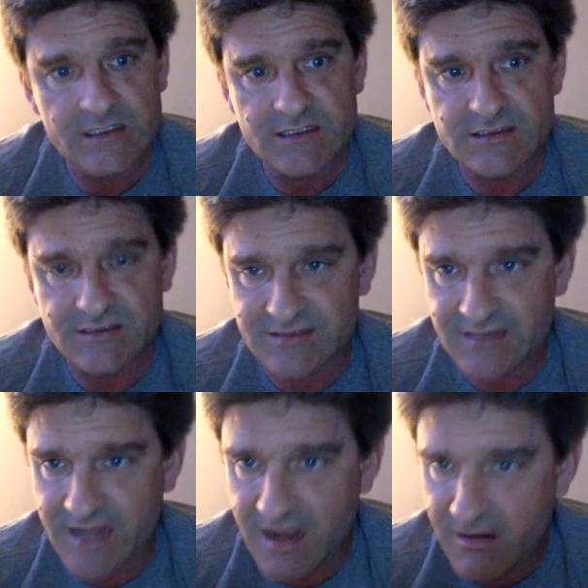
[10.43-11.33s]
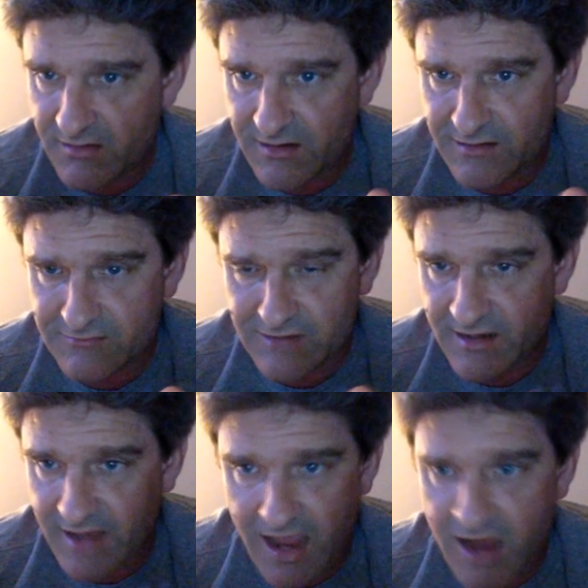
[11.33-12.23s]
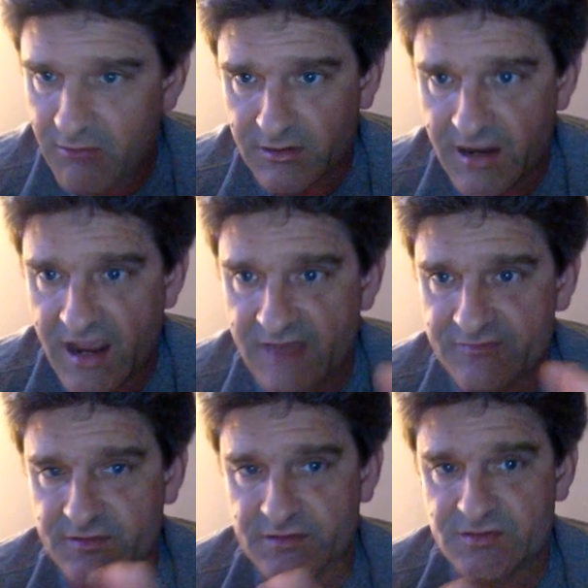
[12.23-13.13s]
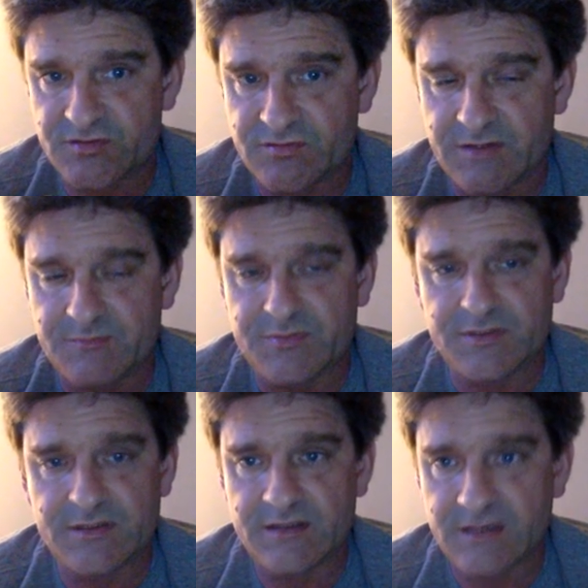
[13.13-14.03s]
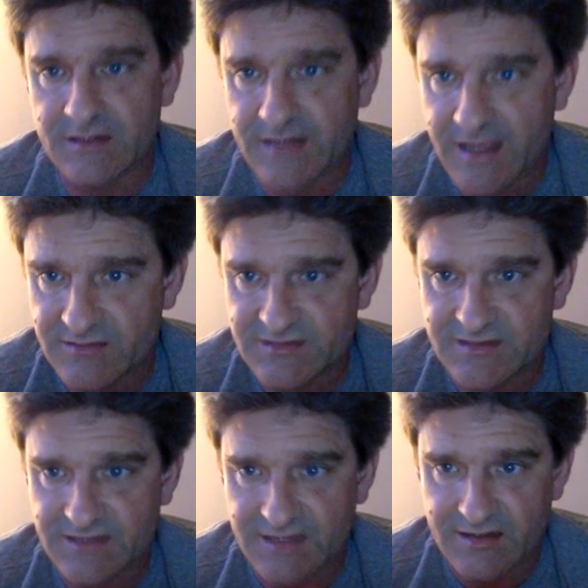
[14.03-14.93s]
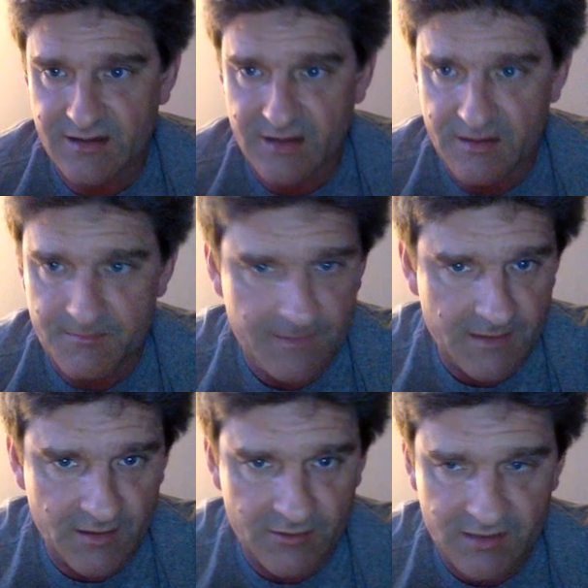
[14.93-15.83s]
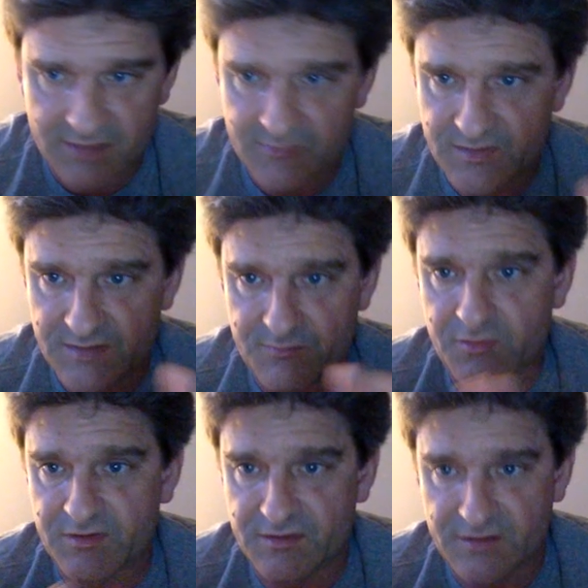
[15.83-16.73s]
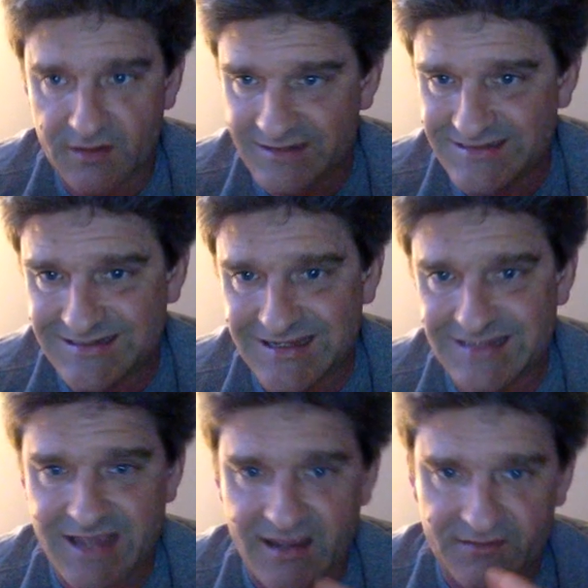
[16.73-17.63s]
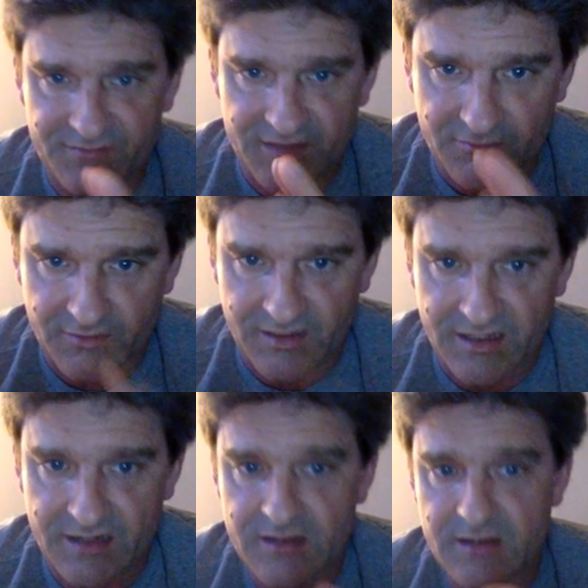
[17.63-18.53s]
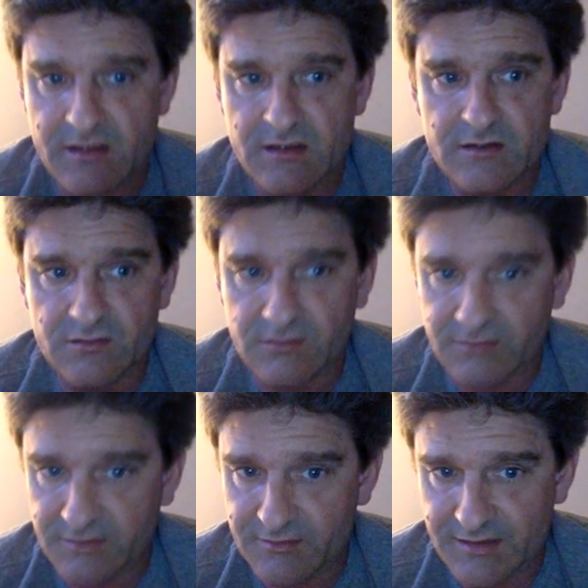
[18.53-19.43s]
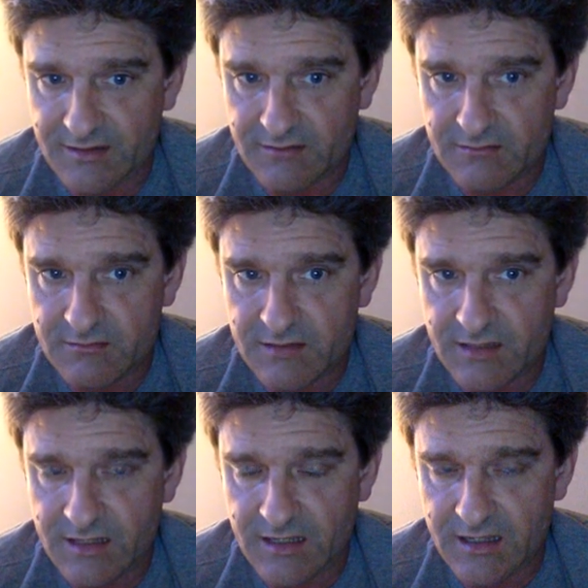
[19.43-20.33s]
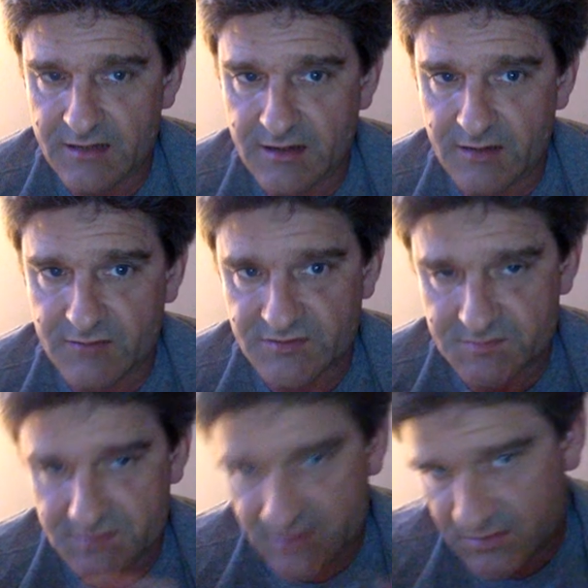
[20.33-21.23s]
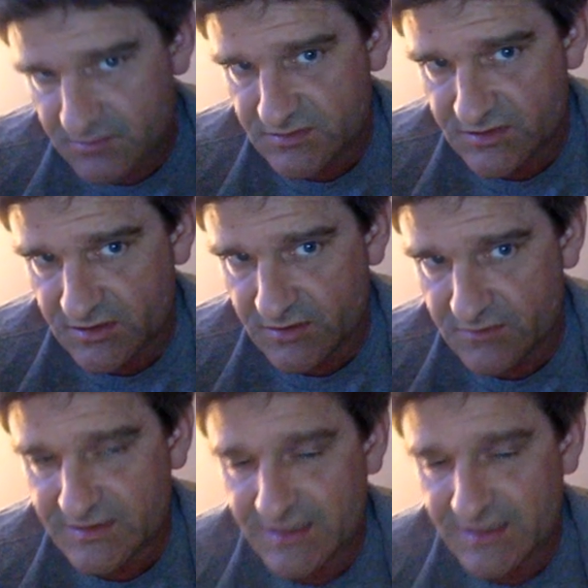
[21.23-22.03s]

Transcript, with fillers: just an hour, hour an hour after Trump announced that um, you know he'd be pulling the United States out of the Iran nuclear deal, and uh, which was huge news.